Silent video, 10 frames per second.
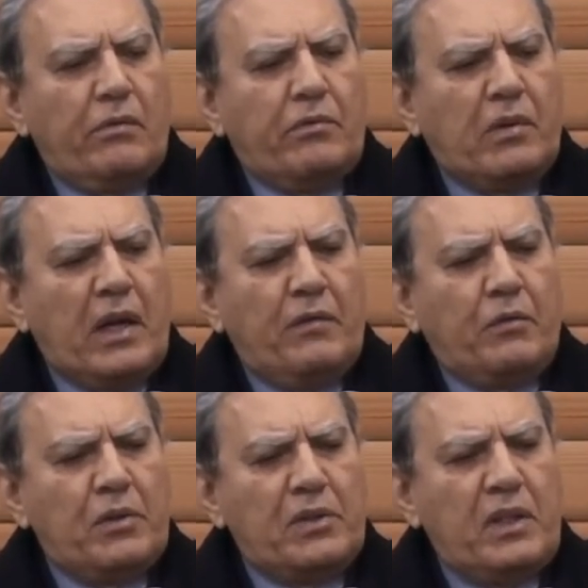5 or
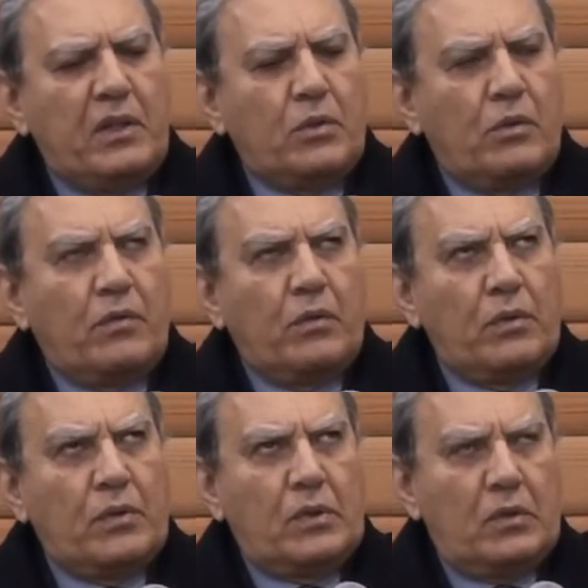6 of
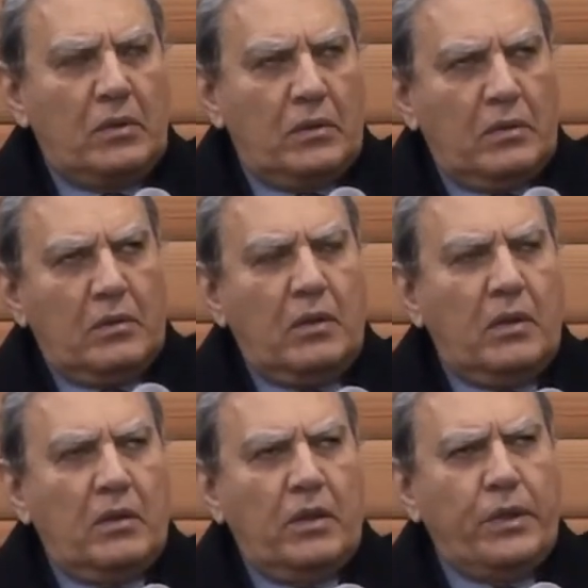those
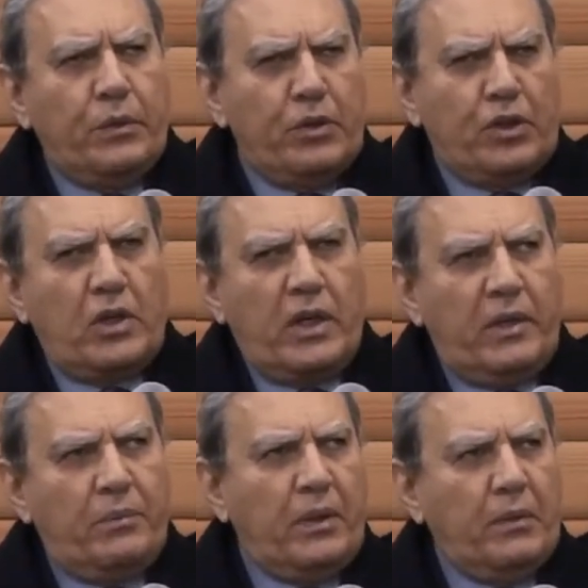huge
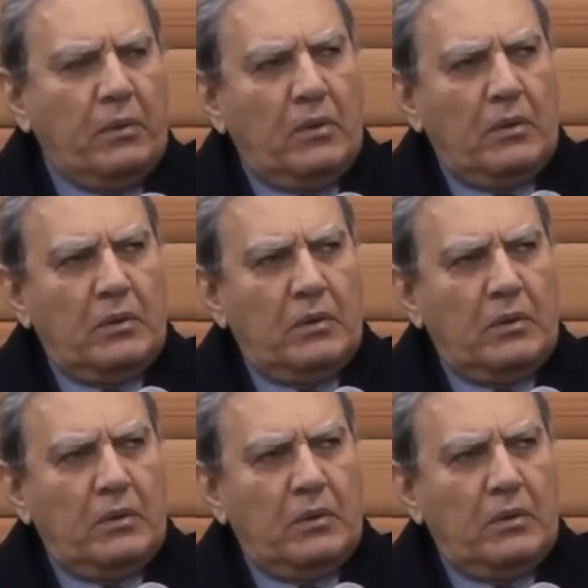giant people.